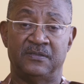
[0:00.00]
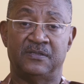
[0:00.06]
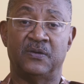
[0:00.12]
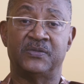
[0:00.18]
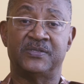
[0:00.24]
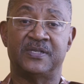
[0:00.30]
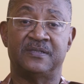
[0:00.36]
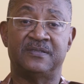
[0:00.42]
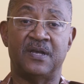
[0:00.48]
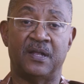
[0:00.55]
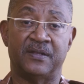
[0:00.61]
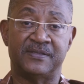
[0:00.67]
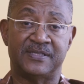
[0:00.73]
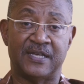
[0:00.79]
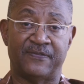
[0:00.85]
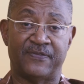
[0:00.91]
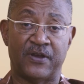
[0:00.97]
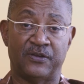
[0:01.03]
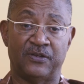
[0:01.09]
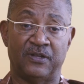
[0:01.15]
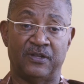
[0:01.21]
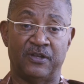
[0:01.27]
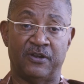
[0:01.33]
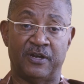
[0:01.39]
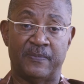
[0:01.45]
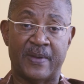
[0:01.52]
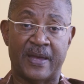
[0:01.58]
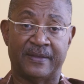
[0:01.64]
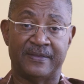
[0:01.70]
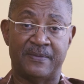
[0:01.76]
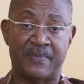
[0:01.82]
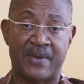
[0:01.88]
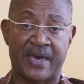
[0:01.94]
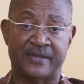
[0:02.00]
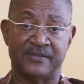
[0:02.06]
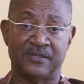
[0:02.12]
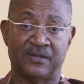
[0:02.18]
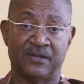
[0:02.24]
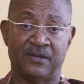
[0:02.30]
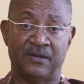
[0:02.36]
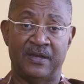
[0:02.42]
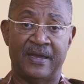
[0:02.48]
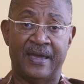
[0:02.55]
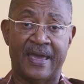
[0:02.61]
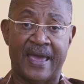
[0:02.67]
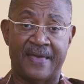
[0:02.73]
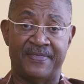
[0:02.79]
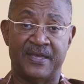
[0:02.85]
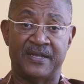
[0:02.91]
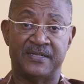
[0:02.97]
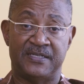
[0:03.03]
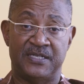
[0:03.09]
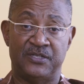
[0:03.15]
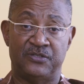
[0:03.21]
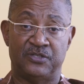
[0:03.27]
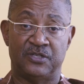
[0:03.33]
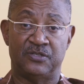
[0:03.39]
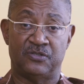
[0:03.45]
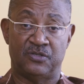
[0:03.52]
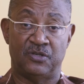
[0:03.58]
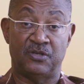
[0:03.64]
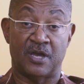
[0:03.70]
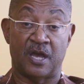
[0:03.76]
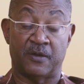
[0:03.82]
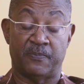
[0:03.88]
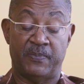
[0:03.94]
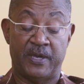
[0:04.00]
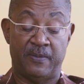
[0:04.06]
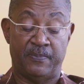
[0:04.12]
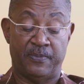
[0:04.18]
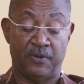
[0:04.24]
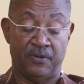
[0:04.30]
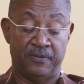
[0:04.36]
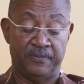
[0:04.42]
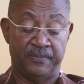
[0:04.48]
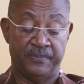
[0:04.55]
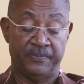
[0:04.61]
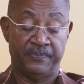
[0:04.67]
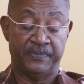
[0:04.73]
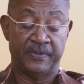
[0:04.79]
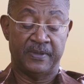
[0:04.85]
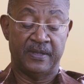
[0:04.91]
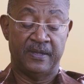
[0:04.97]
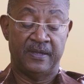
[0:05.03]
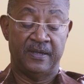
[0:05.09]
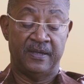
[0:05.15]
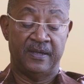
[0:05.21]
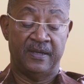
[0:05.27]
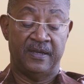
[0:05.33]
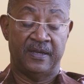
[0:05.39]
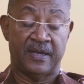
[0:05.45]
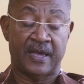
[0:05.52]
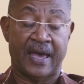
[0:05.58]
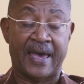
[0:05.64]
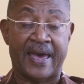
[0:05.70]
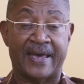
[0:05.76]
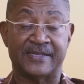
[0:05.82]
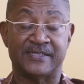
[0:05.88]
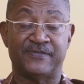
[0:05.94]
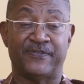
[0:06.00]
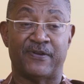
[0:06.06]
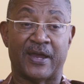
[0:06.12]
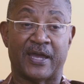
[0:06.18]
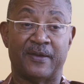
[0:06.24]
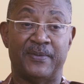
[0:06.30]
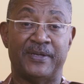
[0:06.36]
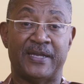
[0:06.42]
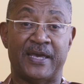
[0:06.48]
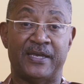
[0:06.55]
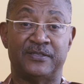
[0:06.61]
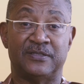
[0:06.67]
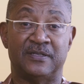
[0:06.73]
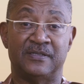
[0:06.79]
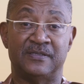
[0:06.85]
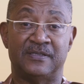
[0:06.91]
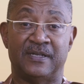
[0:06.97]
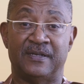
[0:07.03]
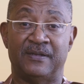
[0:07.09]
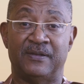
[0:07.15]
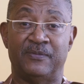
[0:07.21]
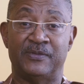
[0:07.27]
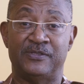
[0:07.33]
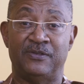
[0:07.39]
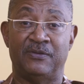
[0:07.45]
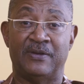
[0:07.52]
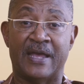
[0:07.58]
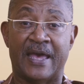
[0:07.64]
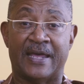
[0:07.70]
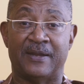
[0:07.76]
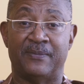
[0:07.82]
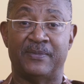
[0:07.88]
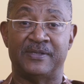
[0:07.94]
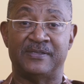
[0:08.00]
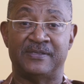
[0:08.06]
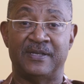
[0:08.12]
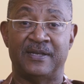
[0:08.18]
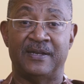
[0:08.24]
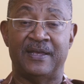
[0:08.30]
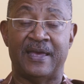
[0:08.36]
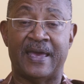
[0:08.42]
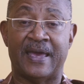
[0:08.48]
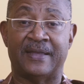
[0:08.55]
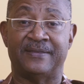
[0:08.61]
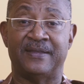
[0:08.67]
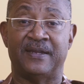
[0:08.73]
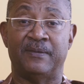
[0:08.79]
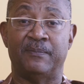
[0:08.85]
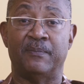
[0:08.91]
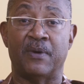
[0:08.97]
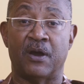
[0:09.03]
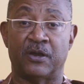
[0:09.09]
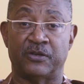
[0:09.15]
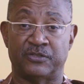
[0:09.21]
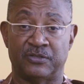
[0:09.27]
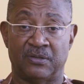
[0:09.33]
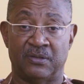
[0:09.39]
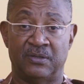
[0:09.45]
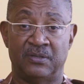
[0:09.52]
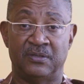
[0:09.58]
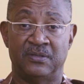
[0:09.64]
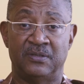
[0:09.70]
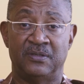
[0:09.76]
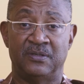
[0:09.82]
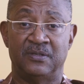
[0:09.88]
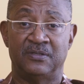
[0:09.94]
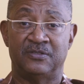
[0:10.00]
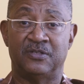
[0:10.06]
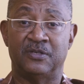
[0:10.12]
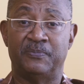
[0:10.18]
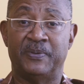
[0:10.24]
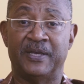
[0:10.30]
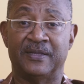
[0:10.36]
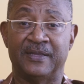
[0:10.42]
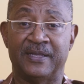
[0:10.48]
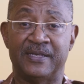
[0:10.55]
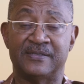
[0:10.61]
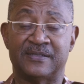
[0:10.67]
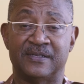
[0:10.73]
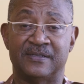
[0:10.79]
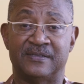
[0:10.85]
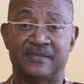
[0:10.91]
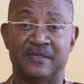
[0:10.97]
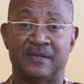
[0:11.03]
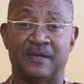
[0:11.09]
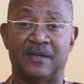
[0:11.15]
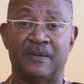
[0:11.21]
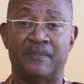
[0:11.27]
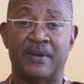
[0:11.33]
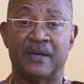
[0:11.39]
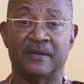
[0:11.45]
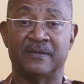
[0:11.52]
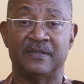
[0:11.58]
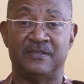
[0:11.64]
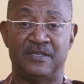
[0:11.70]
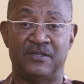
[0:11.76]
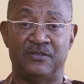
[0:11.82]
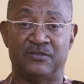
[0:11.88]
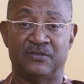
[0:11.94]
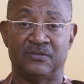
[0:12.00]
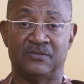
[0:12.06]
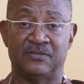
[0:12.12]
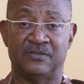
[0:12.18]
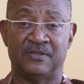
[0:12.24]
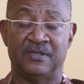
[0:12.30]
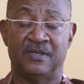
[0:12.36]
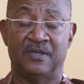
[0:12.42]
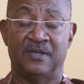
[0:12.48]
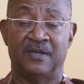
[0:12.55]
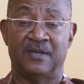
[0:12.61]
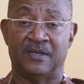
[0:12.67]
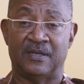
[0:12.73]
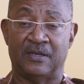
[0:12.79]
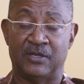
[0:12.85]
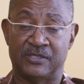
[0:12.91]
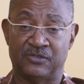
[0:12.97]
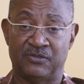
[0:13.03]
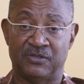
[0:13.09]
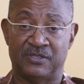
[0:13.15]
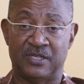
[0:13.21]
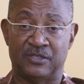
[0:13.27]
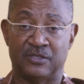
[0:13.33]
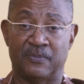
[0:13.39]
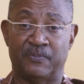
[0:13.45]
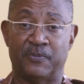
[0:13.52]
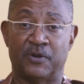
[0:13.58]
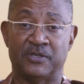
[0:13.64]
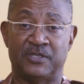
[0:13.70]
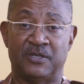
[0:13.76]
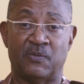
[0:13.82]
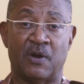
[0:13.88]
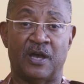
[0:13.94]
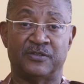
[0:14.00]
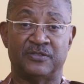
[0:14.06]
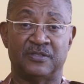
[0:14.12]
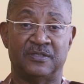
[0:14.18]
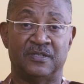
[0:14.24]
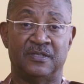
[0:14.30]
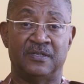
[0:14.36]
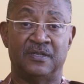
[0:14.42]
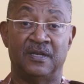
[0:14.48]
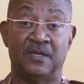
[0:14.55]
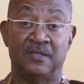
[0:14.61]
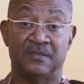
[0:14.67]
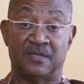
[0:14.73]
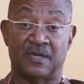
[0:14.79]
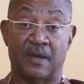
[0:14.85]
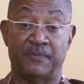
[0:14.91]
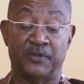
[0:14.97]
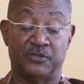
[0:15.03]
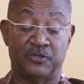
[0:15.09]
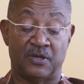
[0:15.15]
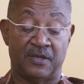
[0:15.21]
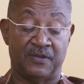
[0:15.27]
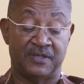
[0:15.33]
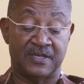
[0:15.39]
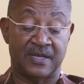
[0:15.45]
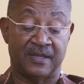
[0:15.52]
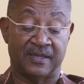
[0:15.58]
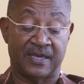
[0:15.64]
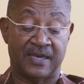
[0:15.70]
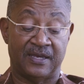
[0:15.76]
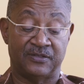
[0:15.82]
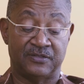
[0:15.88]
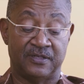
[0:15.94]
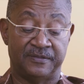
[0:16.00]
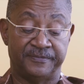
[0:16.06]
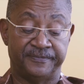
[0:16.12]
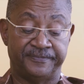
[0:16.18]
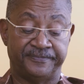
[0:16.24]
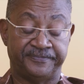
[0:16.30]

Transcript: So as adults, they've had to learn about the massacre and then teach it to young people. I asked for recommendations, and it was unanimous that Anthony Marshall should be at least considered among the teachers, a history teacher at Booker T. Washington, to come to join the delegation.